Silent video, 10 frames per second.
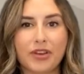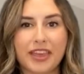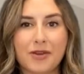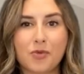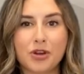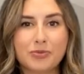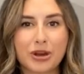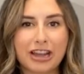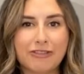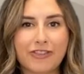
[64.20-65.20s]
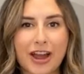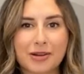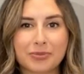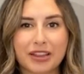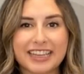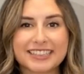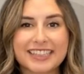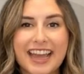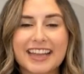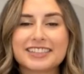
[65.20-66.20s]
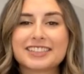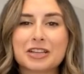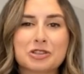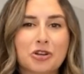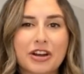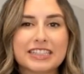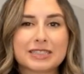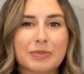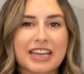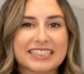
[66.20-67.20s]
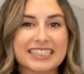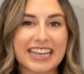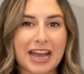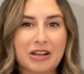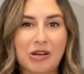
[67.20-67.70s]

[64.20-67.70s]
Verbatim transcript: a wood-burning fireplace, and such a great space to get